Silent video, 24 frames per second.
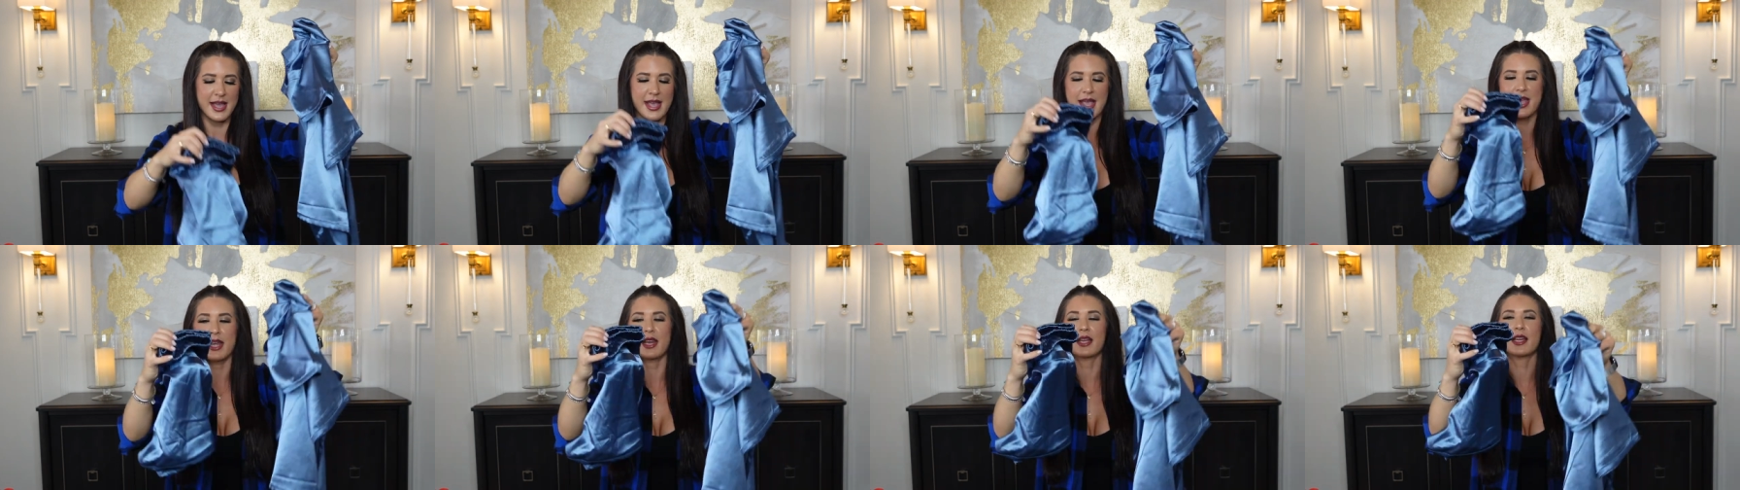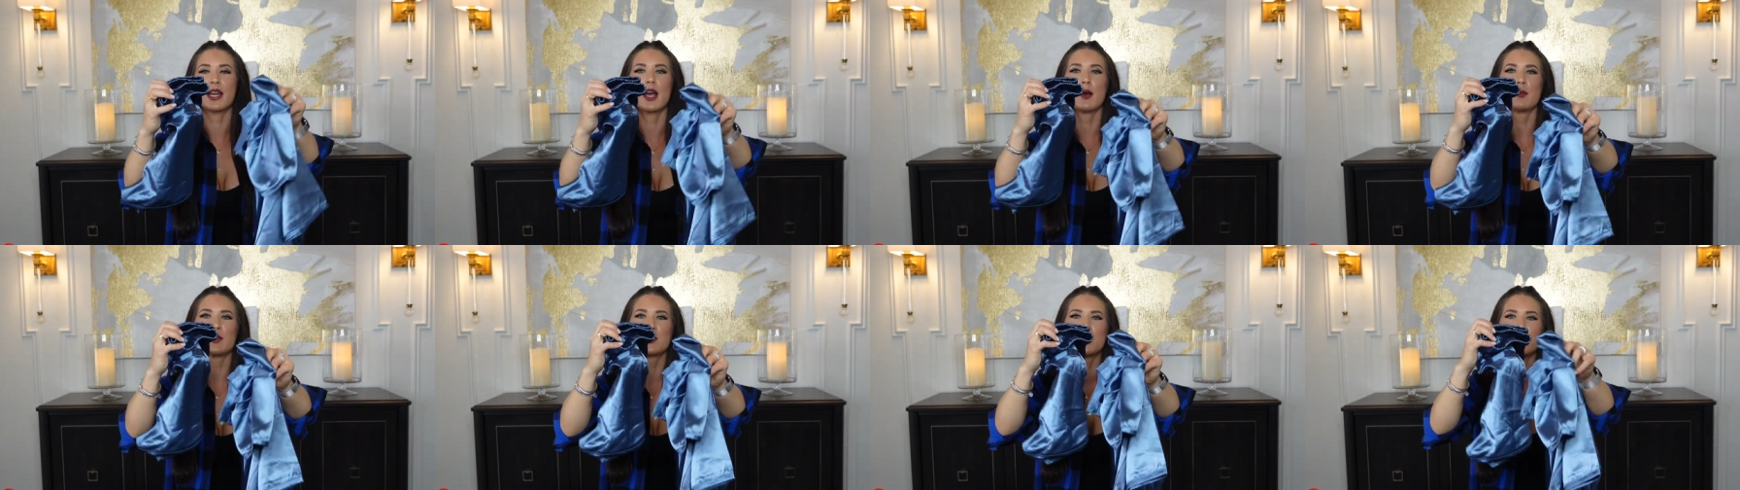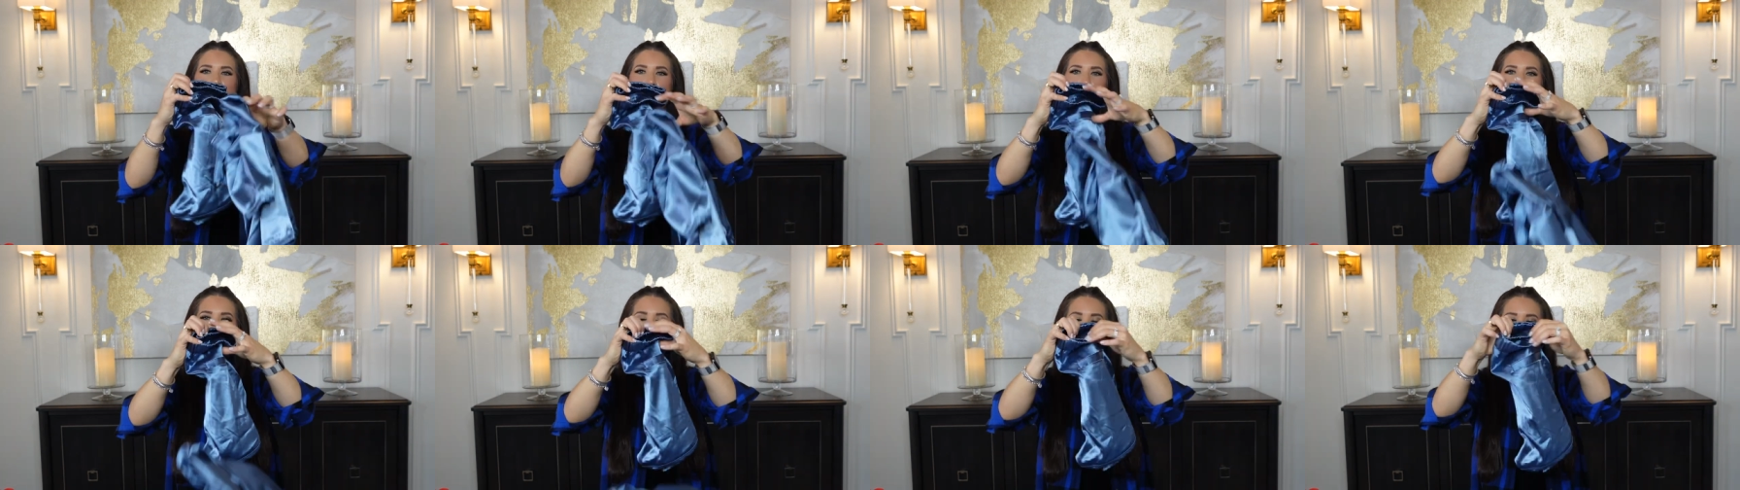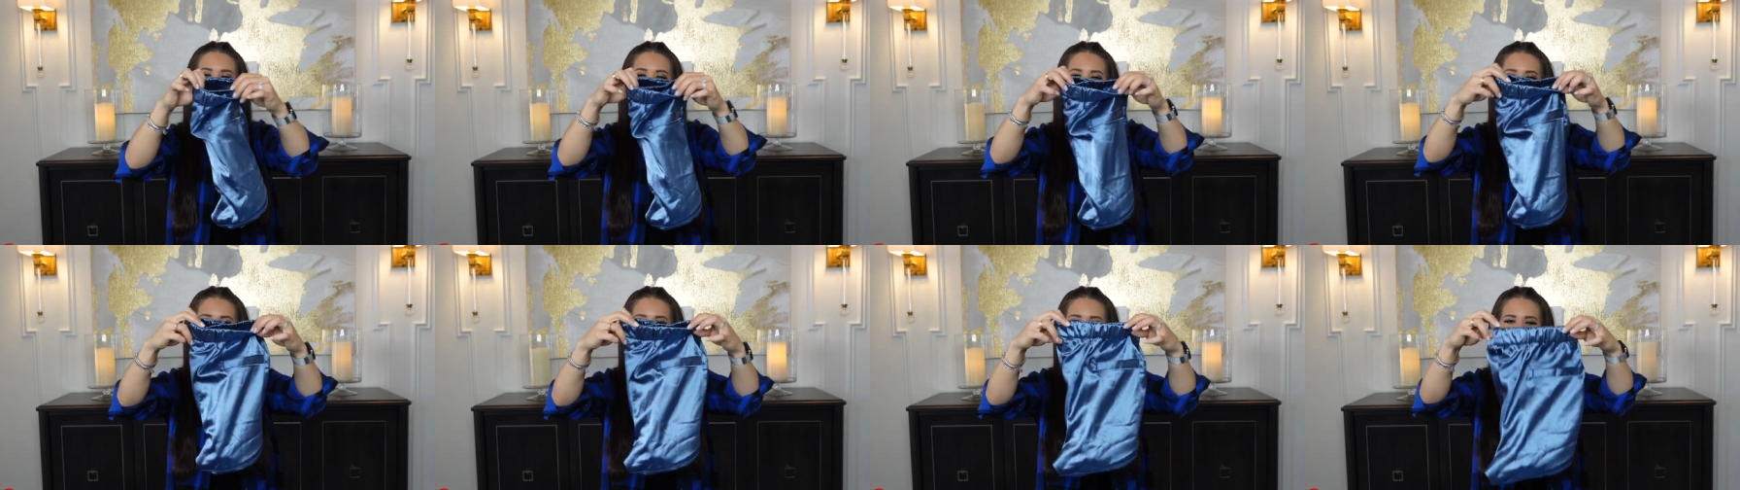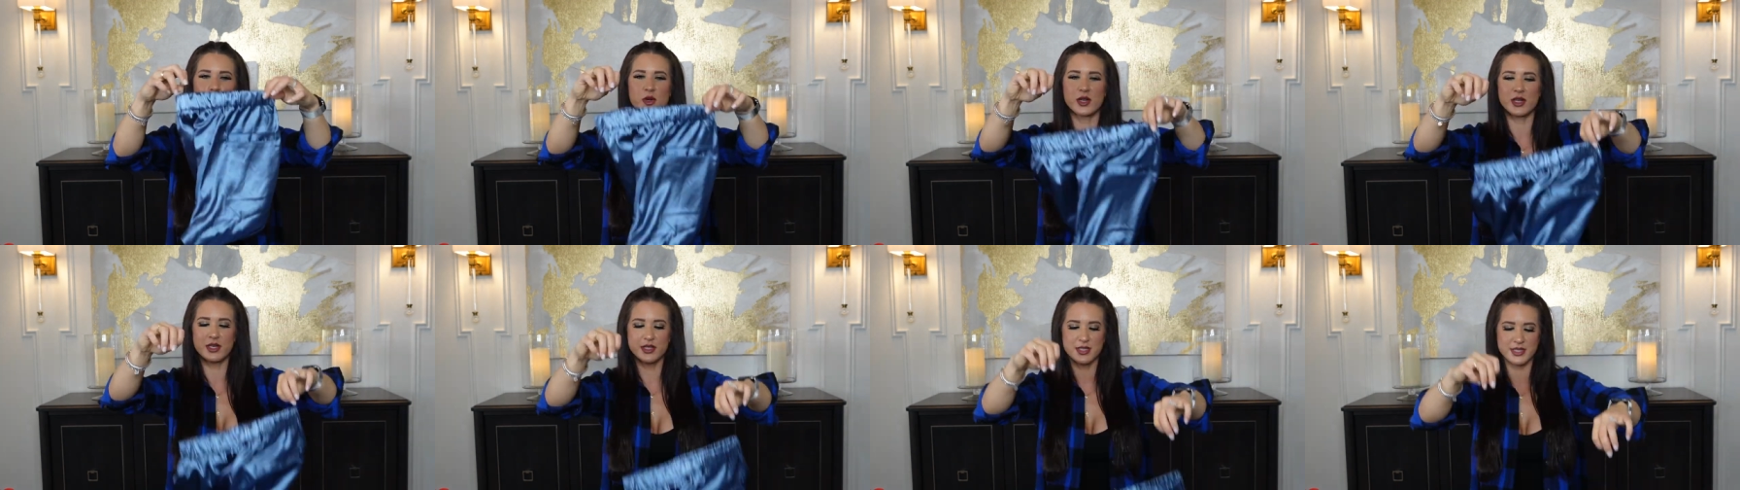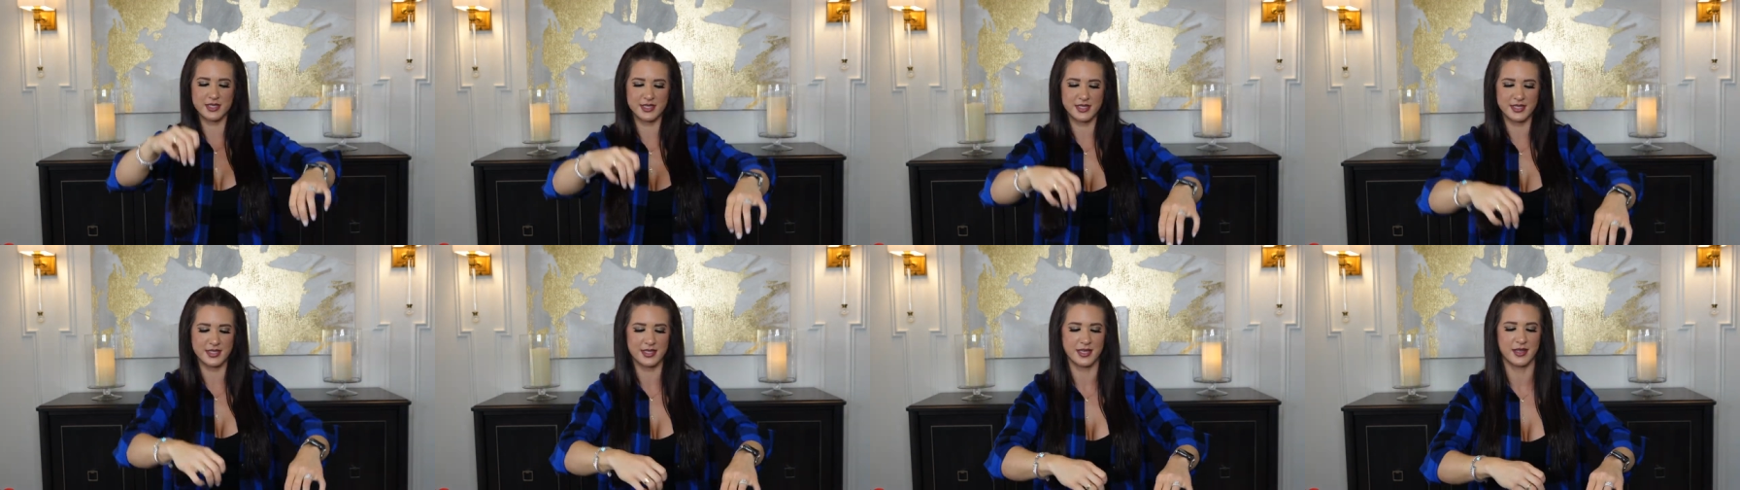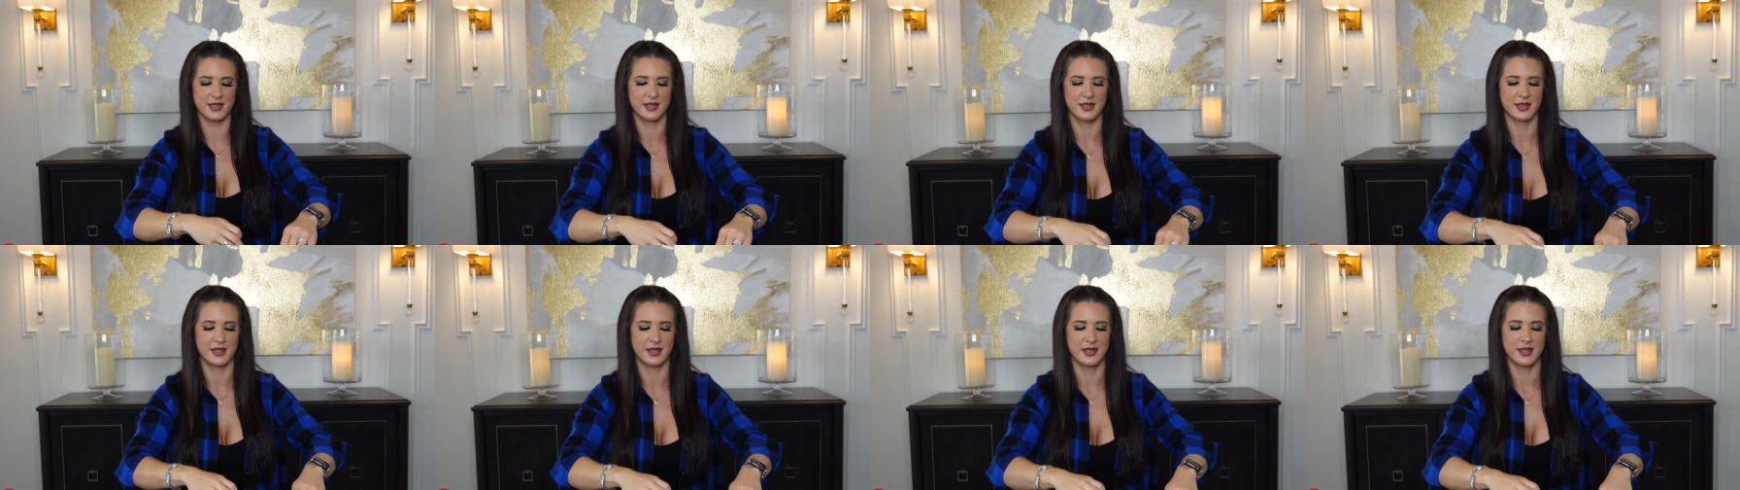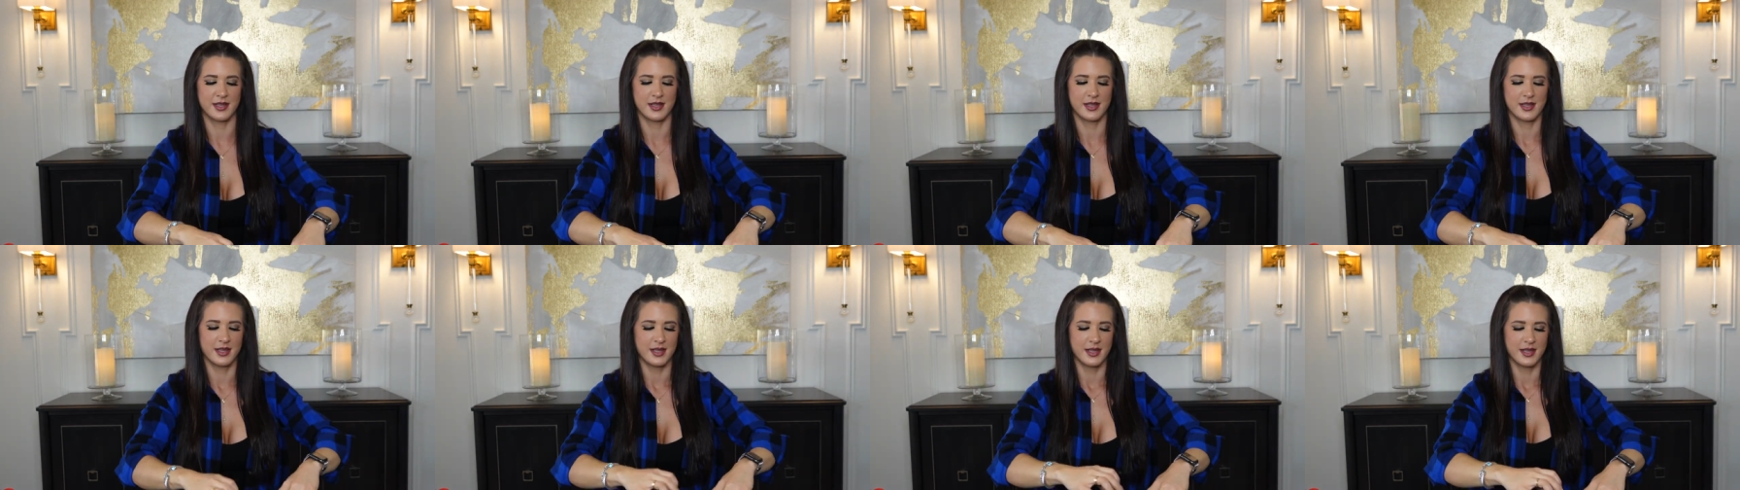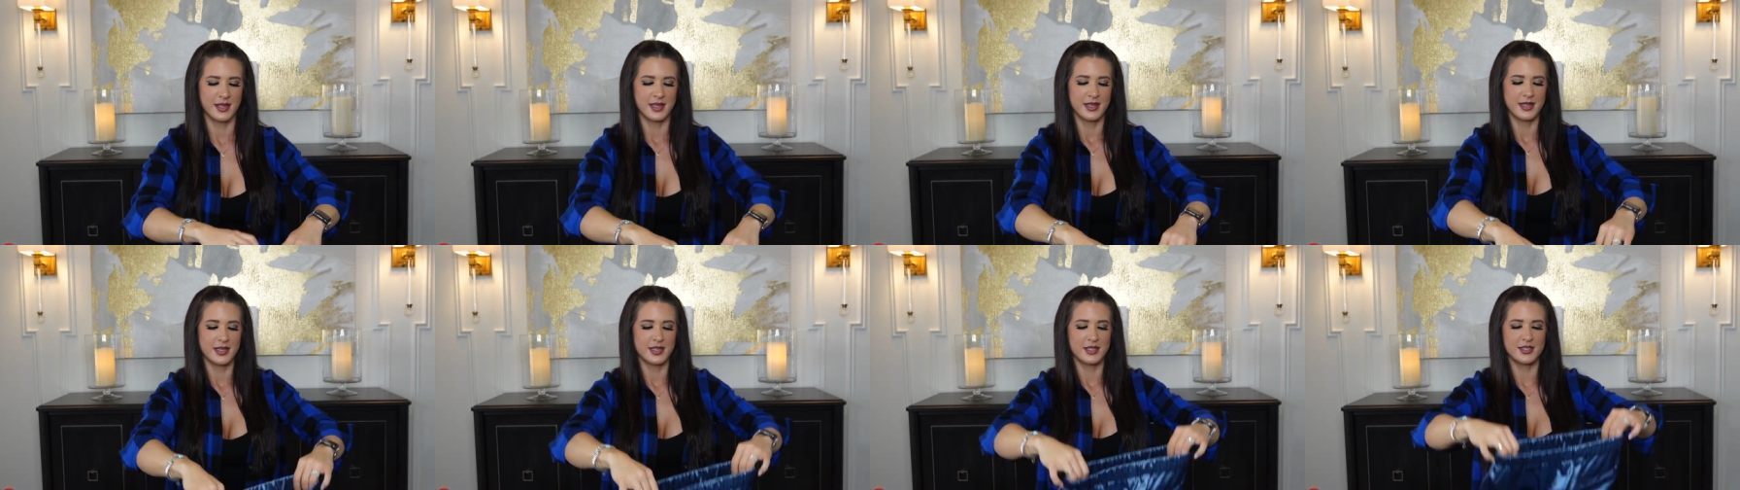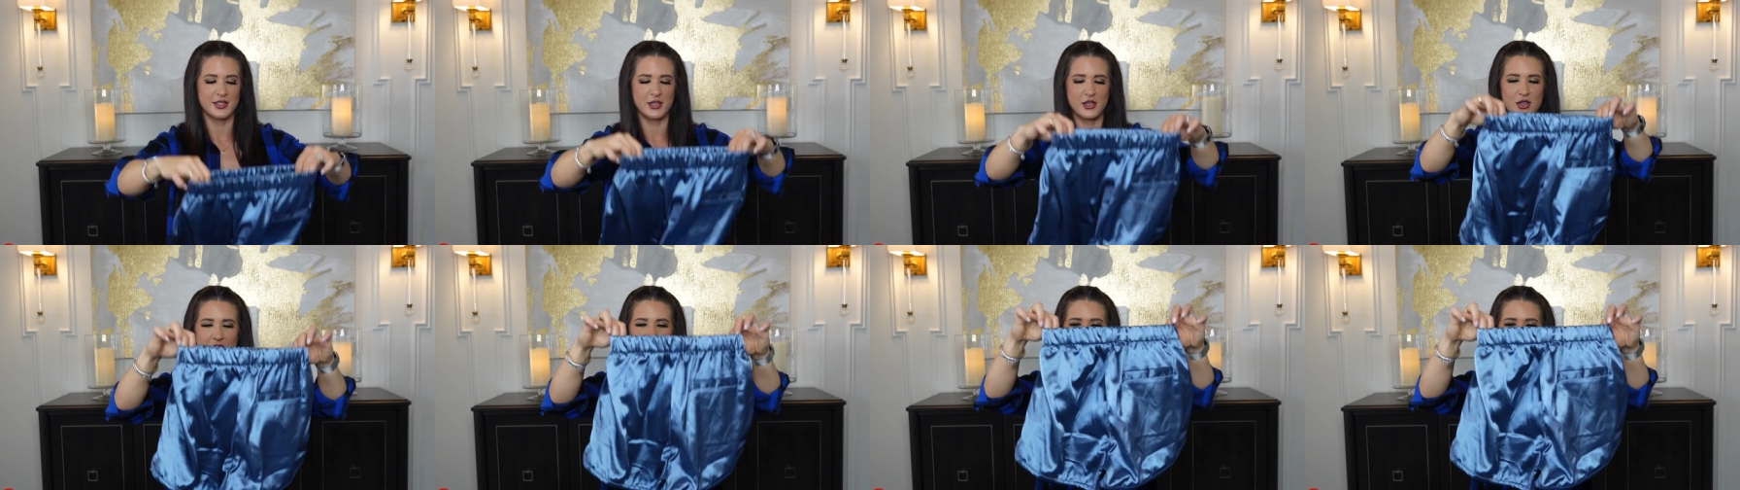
And it comes with the matching shorts so you